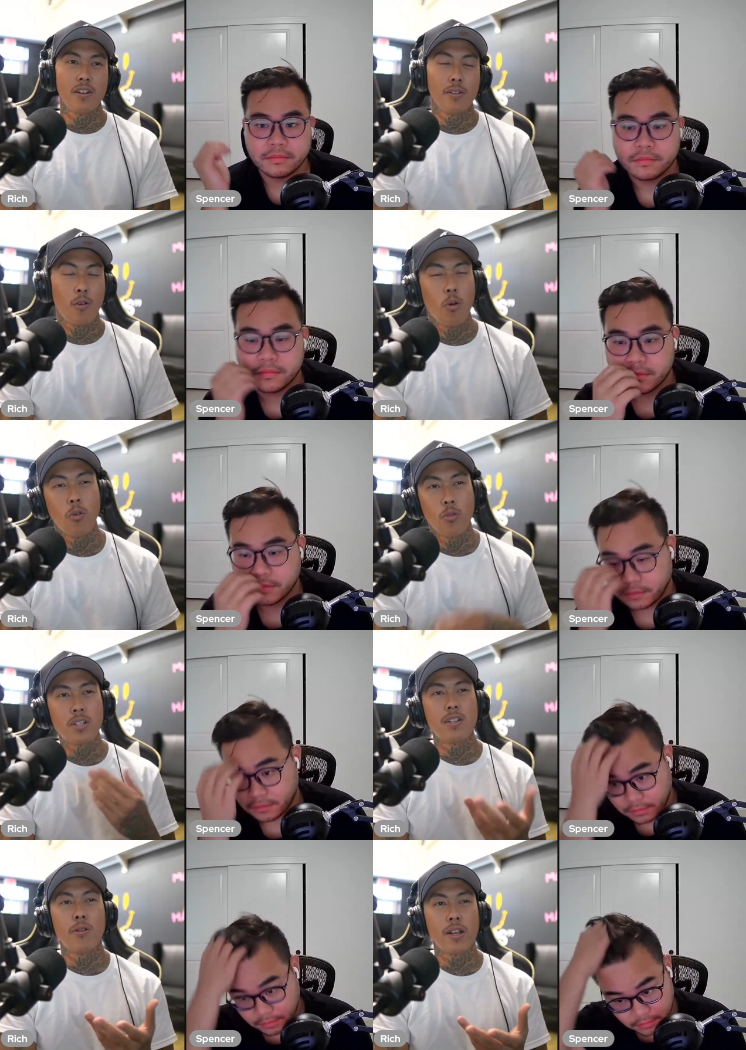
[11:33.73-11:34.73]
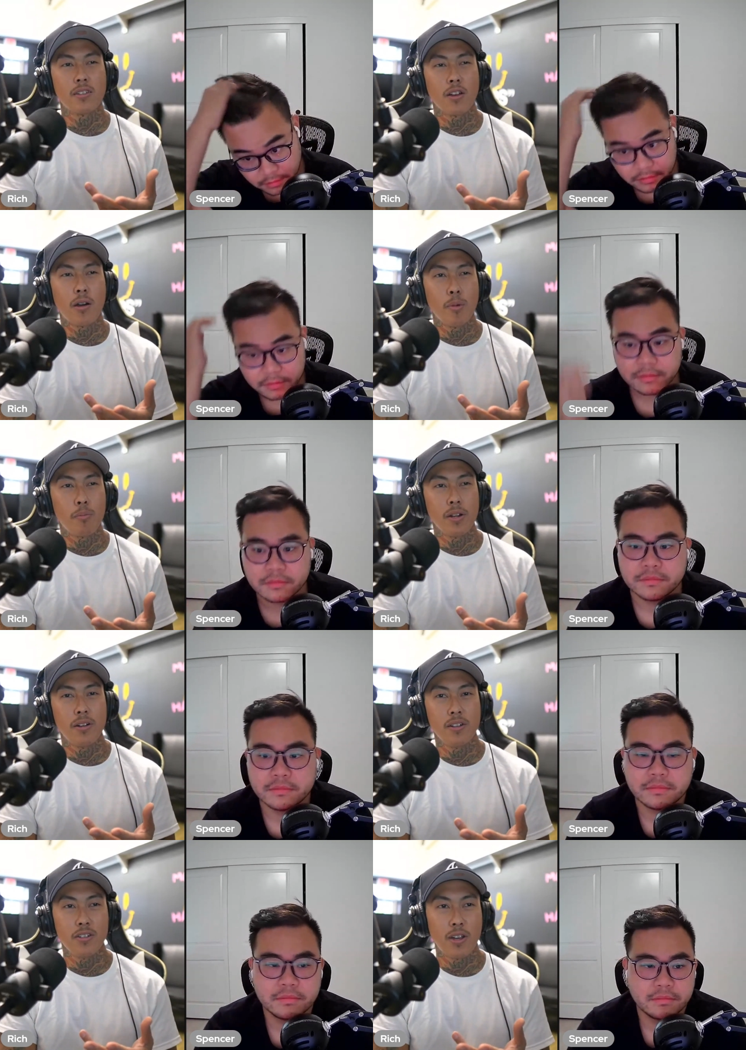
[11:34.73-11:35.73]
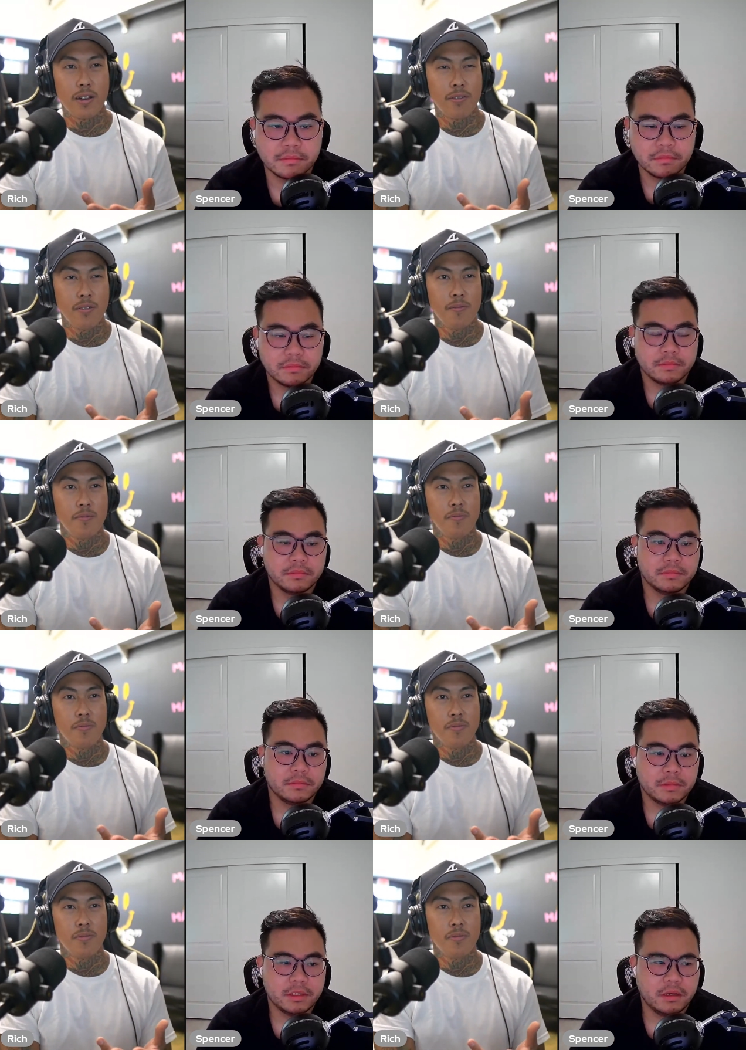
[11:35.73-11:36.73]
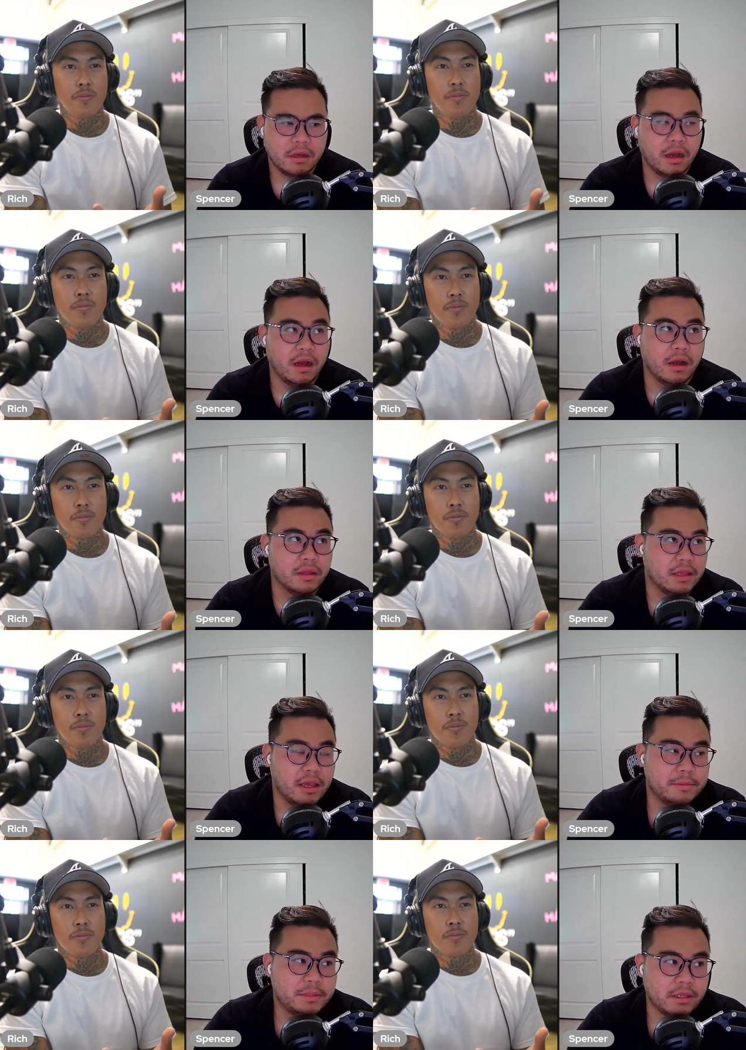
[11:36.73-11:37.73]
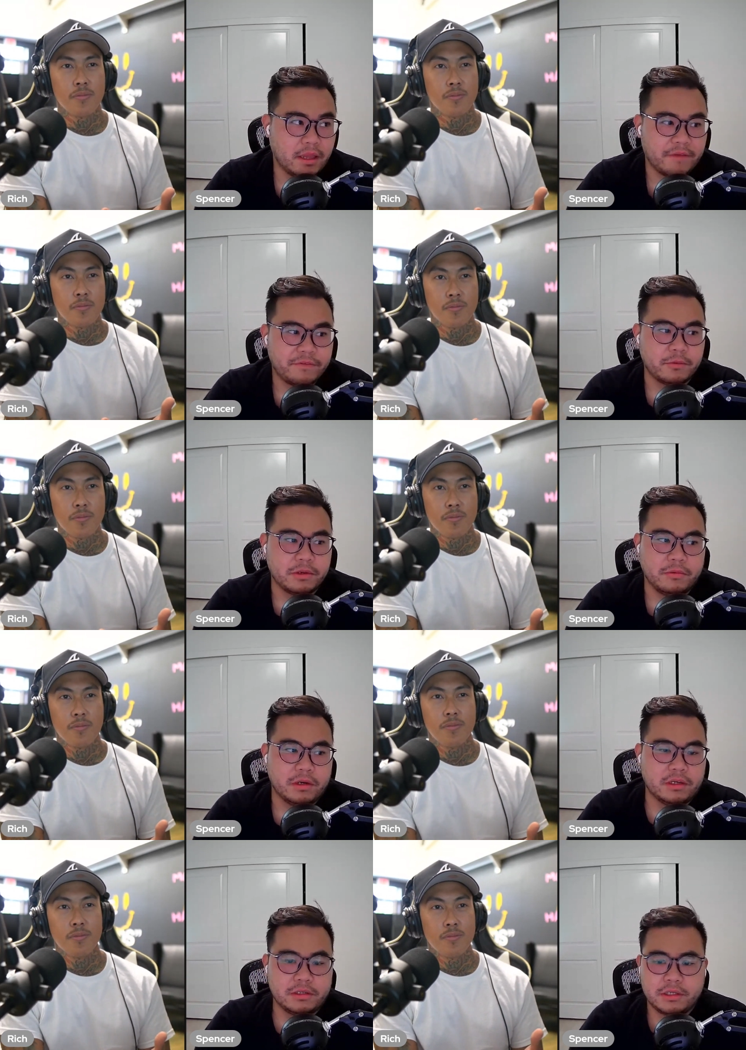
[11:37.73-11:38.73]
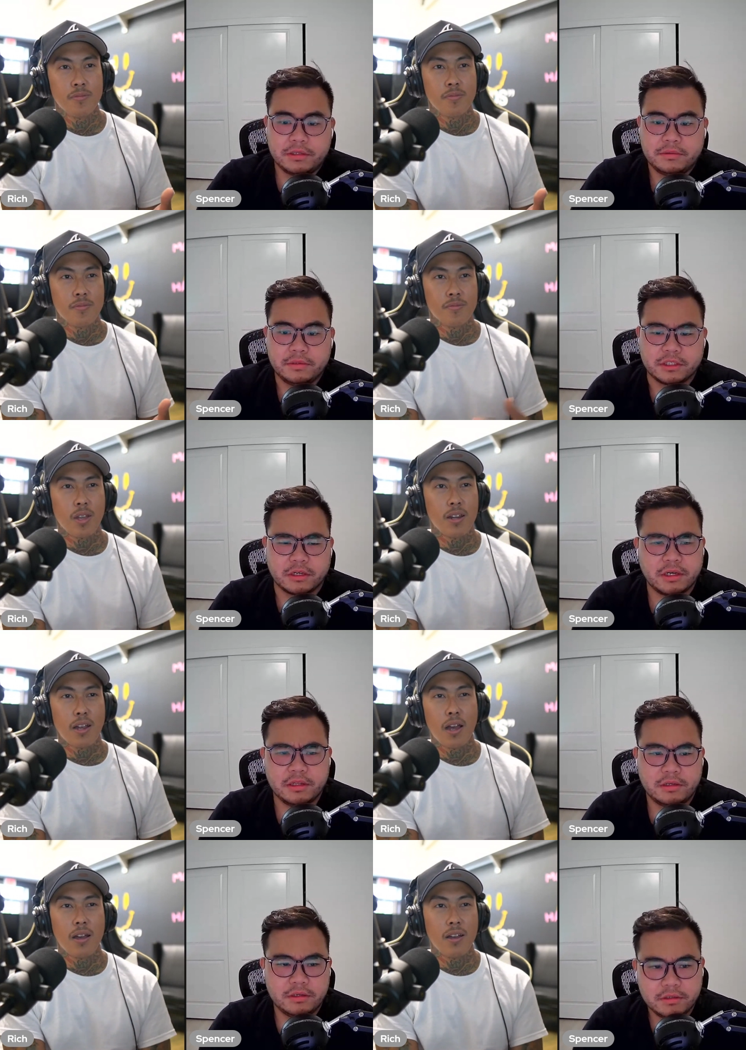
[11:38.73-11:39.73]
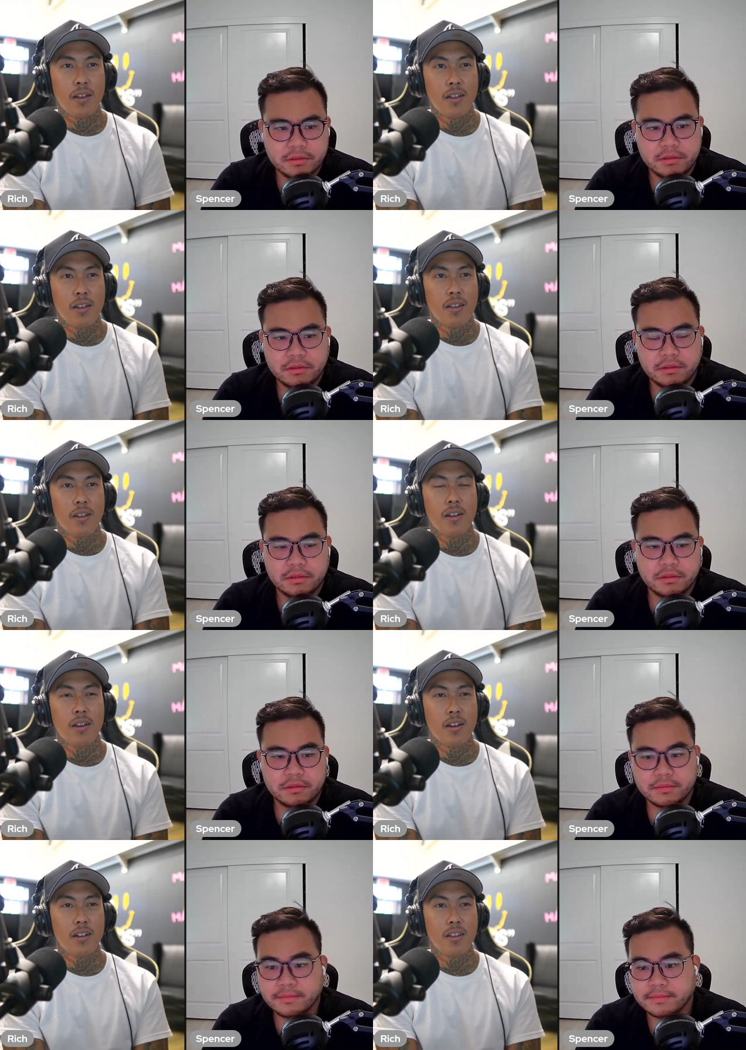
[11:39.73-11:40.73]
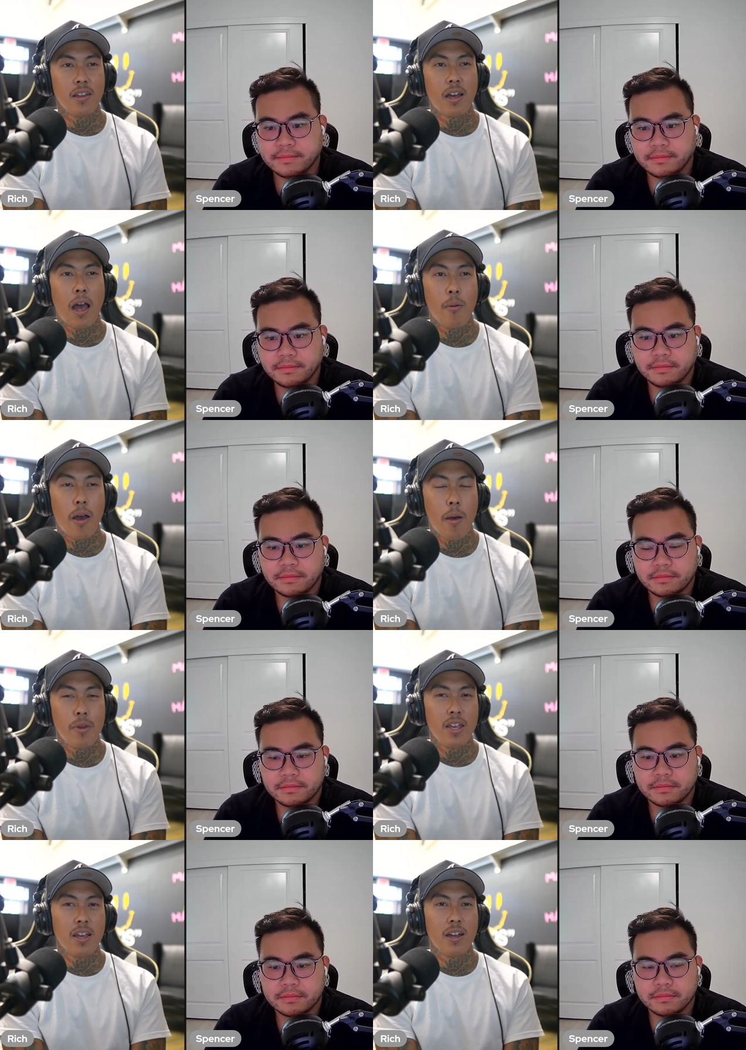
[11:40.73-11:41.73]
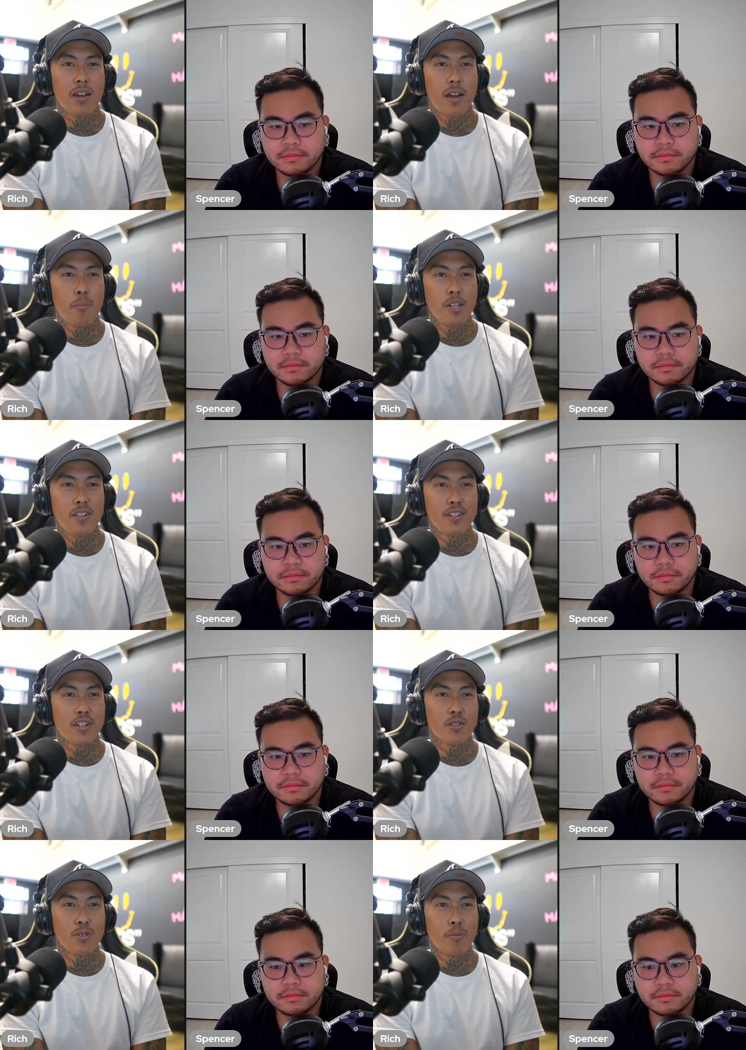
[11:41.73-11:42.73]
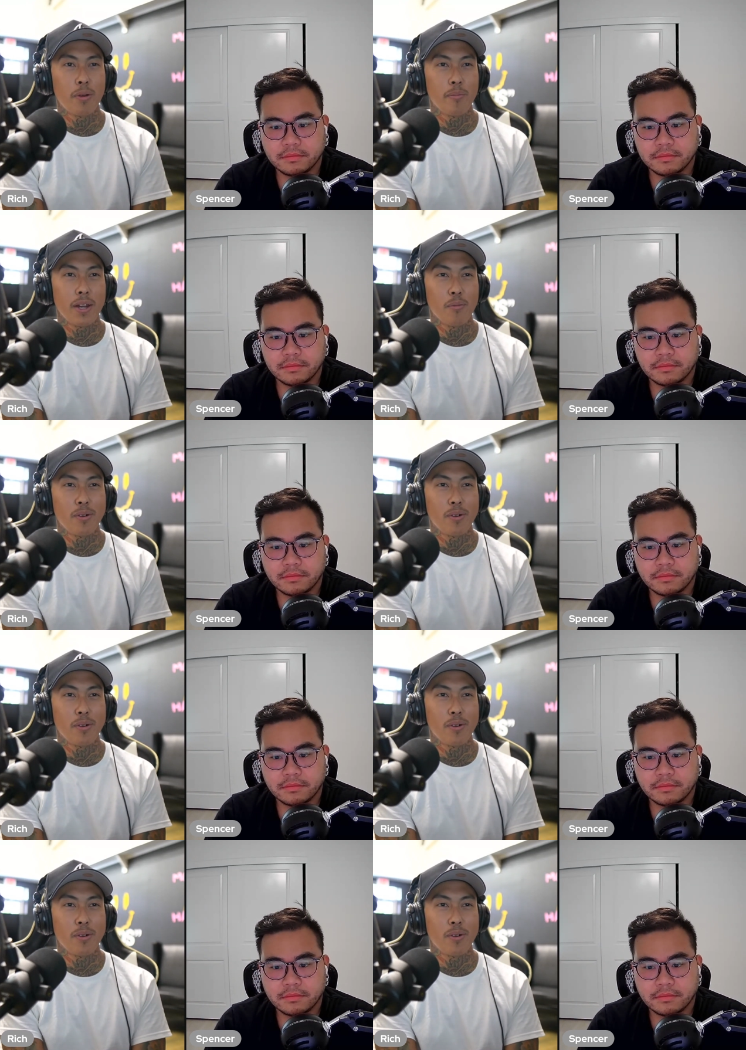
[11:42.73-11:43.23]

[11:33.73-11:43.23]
Speaker 1: are. Well, what's your direct-to-garment printer did you have?
Speaker 2: The Epson F2100, the shirt
Speaker 1: color. Yeah. How many t-shirts were you pumping out